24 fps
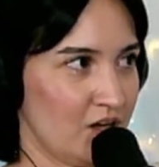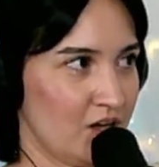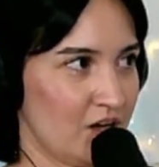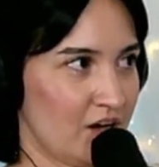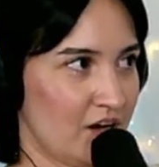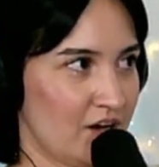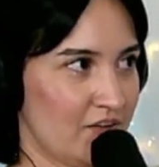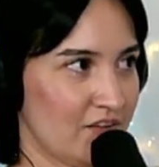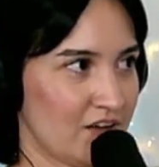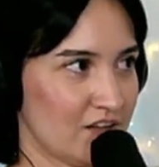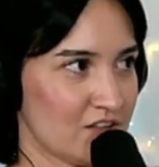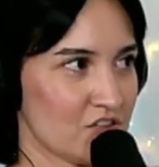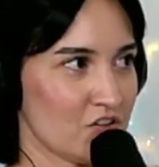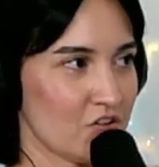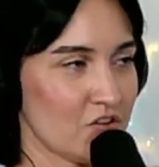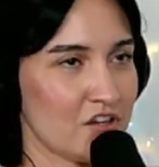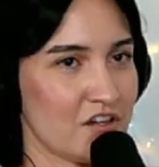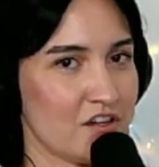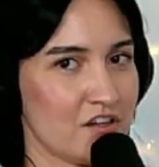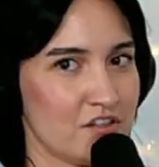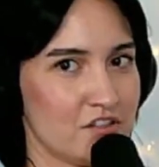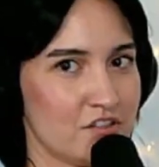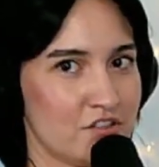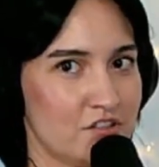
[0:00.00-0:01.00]
And that's not
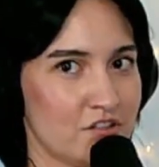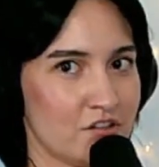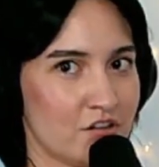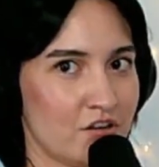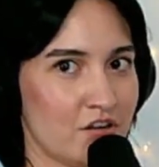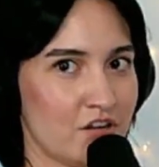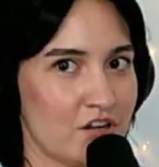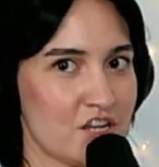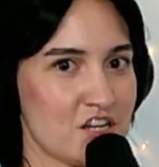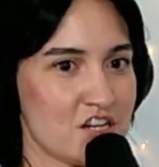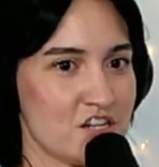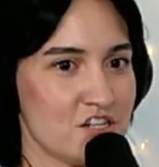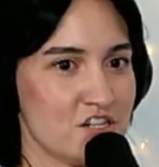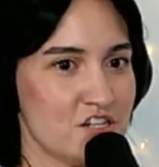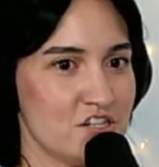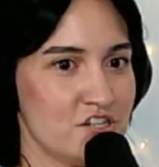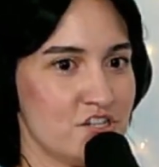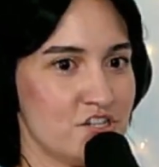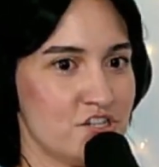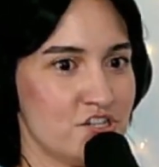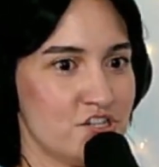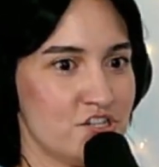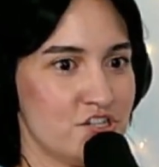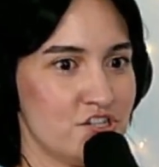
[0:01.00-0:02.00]
like a dirty
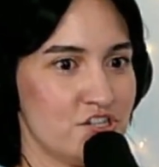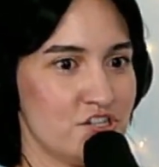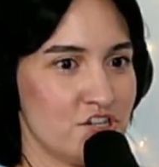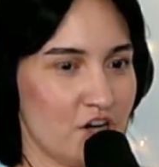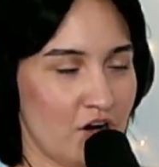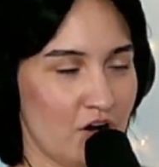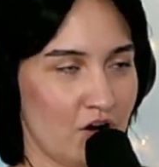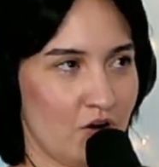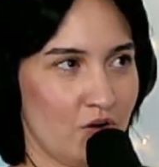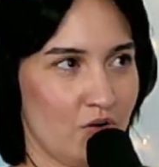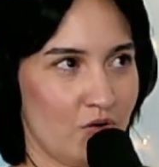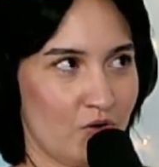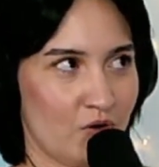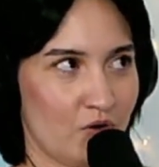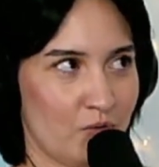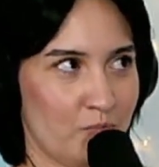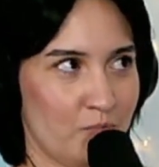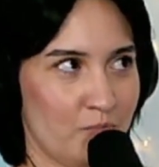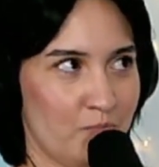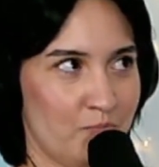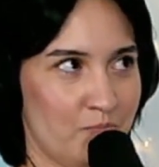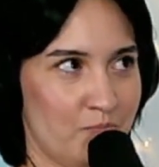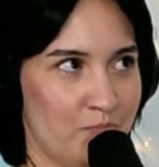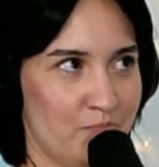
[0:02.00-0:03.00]

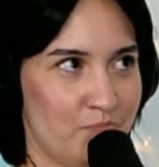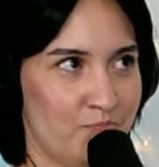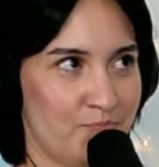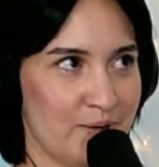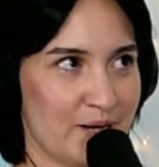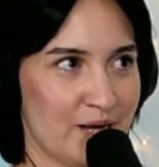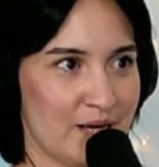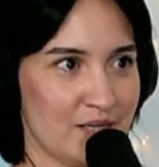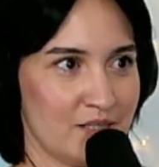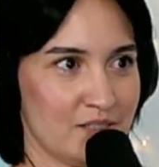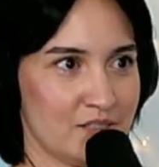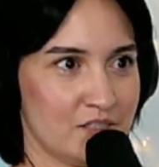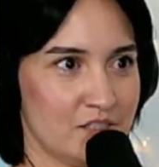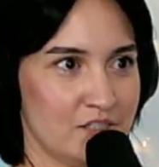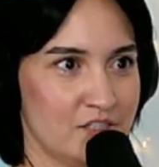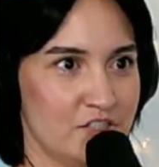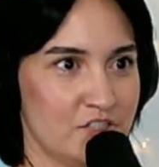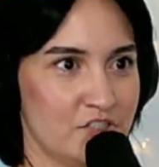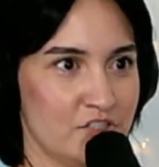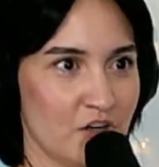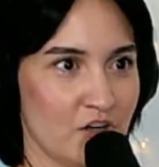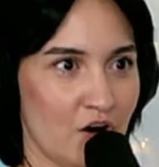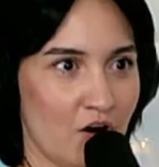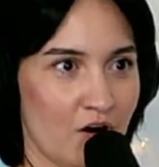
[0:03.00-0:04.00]
joke, but it is
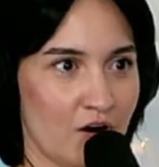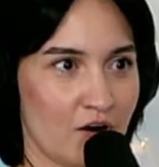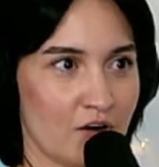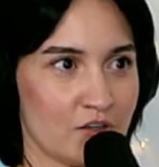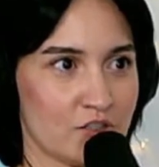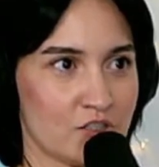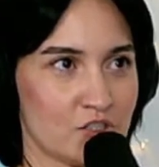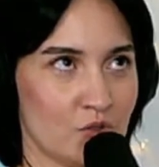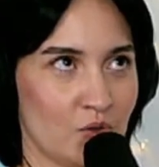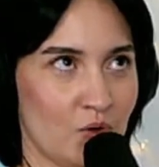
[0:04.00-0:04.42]
dark.